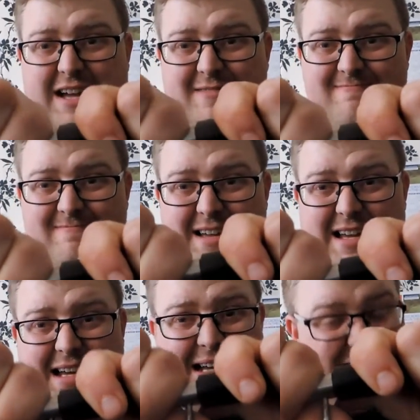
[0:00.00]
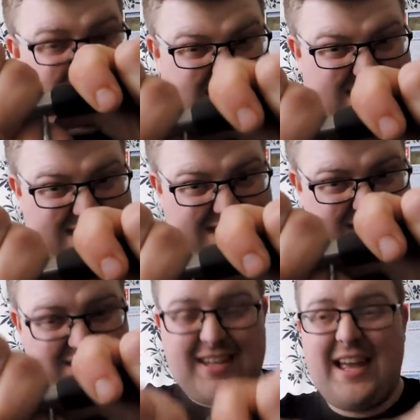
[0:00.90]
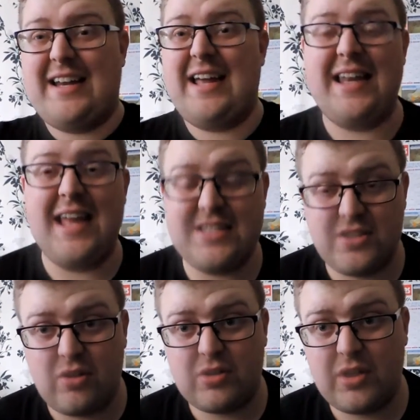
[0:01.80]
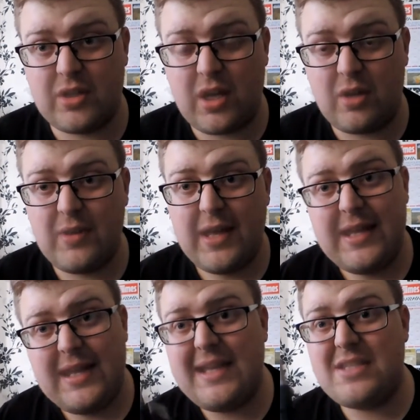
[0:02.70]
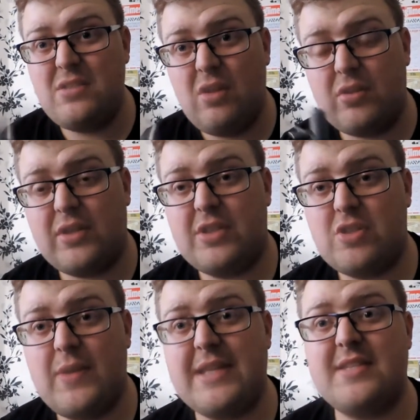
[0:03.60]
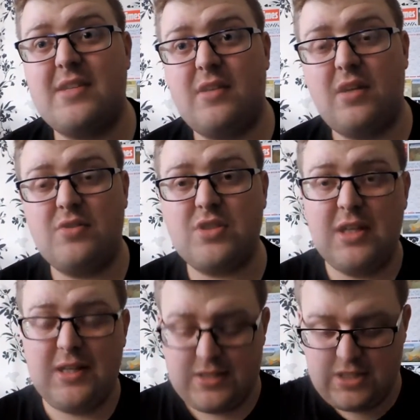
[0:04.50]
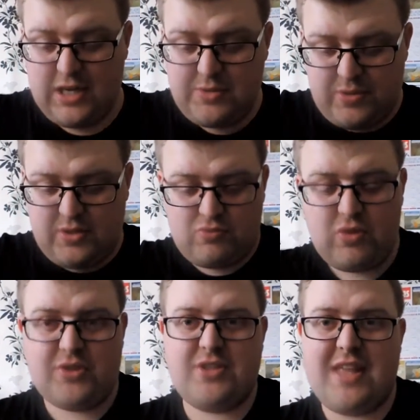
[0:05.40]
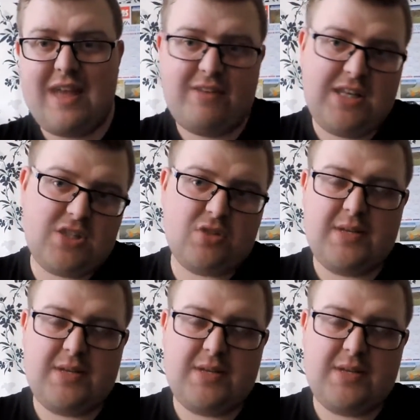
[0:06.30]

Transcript: that as hard as I can, and it is not going to go. It is not going to twist. So those times when your rod's there and it's